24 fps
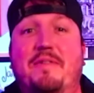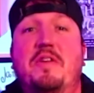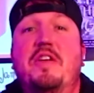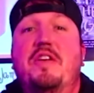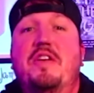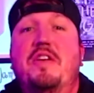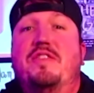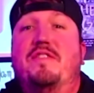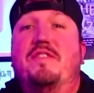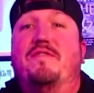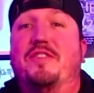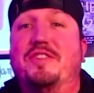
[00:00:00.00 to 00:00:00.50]
the
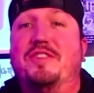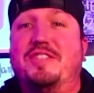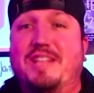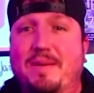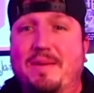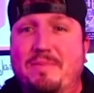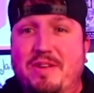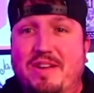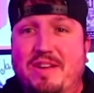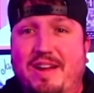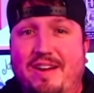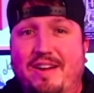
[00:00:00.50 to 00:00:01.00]
first time you
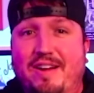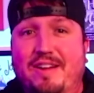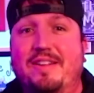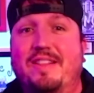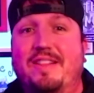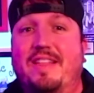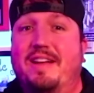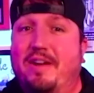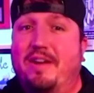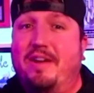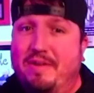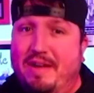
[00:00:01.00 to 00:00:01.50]
hear it, you're
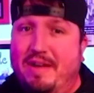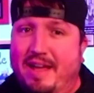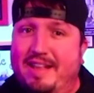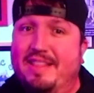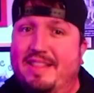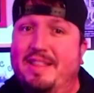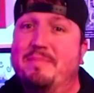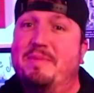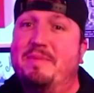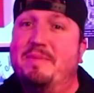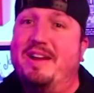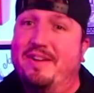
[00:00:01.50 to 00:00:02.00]
like, okay, let
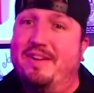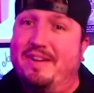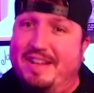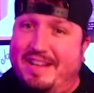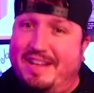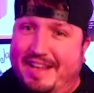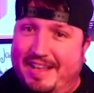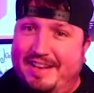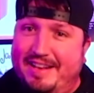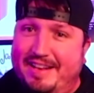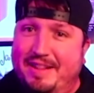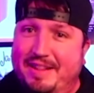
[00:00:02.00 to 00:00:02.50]
me hear it
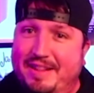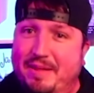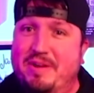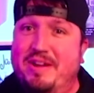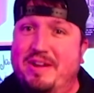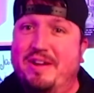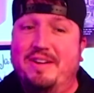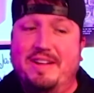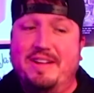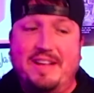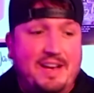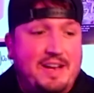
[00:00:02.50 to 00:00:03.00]
again. Let me hear it
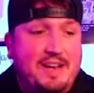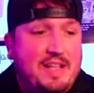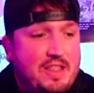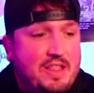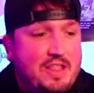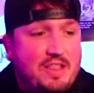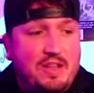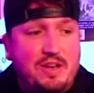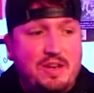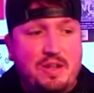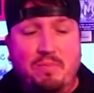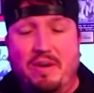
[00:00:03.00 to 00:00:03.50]
again. Then
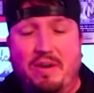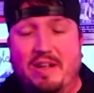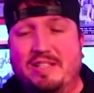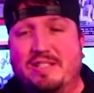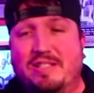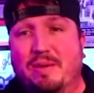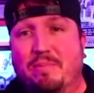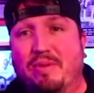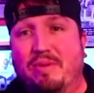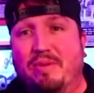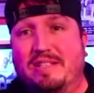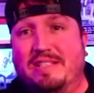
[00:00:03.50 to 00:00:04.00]
you played
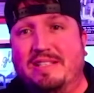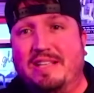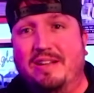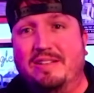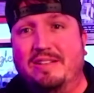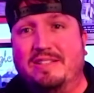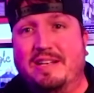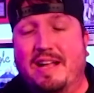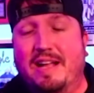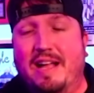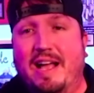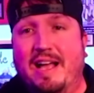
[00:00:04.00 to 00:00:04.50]
someplace else, and
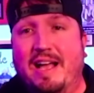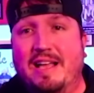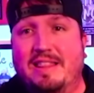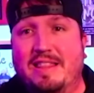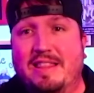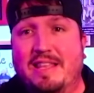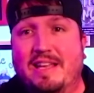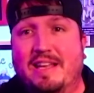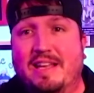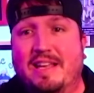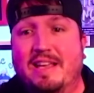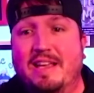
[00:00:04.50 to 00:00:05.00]
I
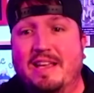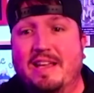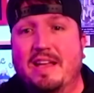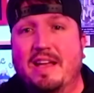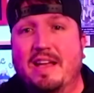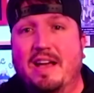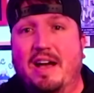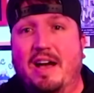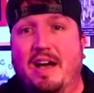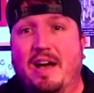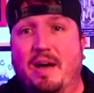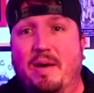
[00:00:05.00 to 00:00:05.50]
think
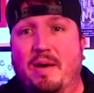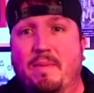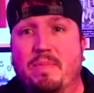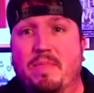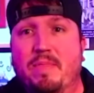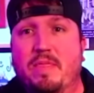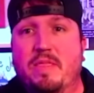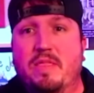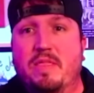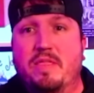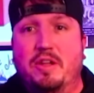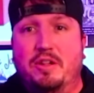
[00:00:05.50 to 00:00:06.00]

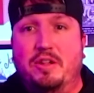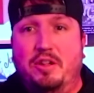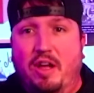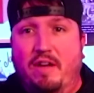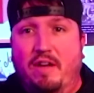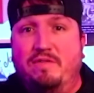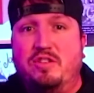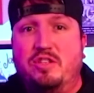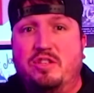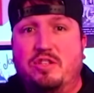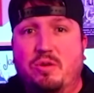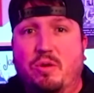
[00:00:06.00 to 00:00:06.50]
the love
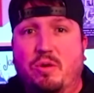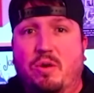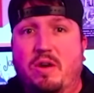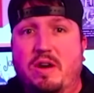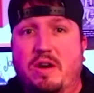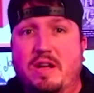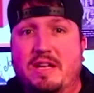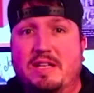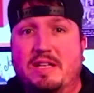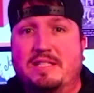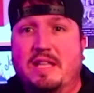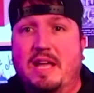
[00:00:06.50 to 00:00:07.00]
story
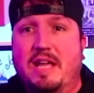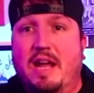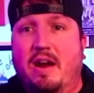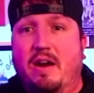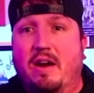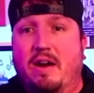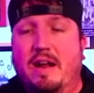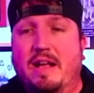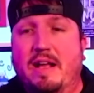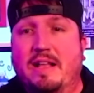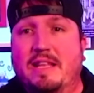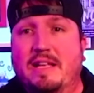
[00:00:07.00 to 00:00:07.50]
is there, and
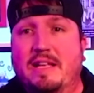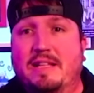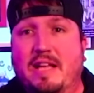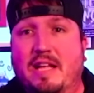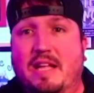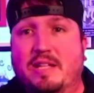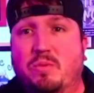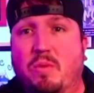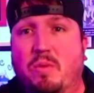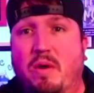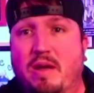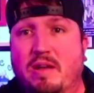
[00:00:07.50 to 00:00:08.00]
I think that's
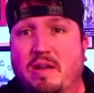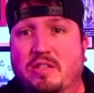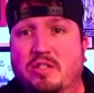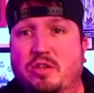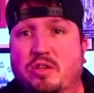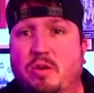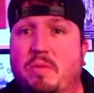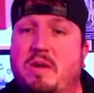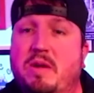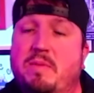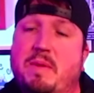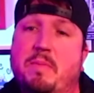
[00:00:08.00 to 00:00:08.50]
why so many
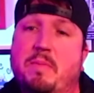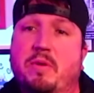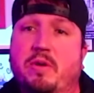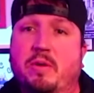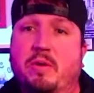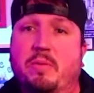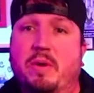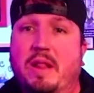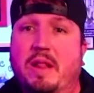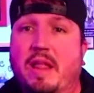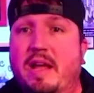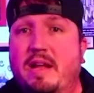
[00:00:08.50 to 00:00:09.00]
people can
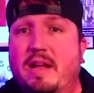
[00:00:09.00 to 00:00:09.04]
relate